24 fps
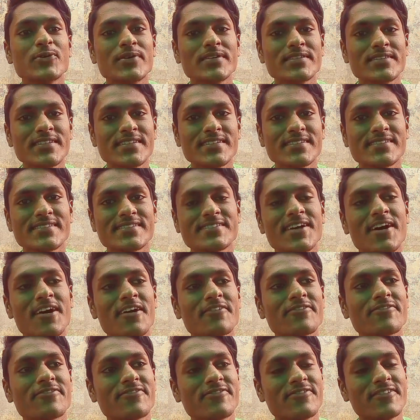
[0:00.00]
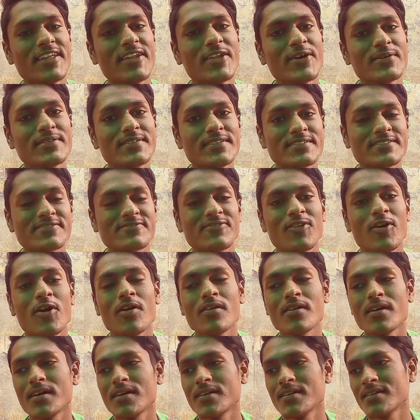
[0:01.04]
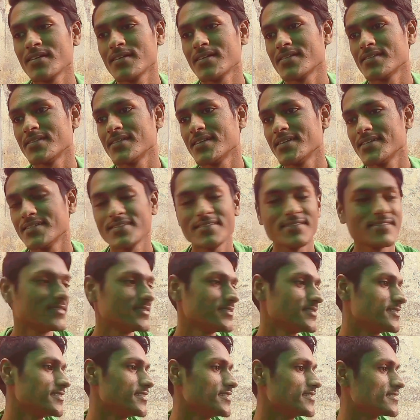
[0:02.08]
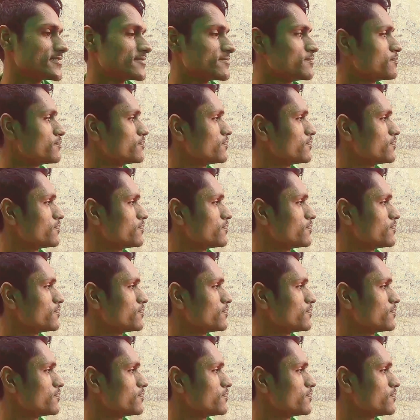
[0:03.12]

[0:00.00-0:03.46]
doing this stuff. You know, this vlogging and then this